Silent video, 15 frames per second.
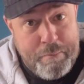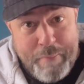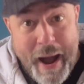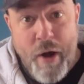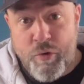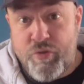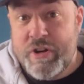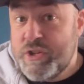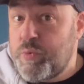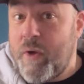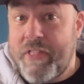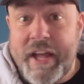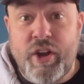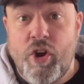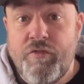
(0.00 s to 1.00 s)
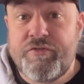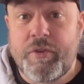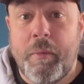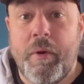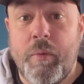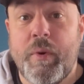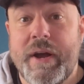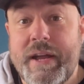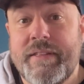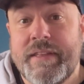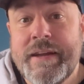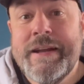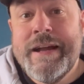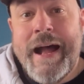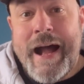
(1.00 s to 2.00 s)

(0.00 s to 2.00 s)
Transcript: boundaries, what they're comfortable with,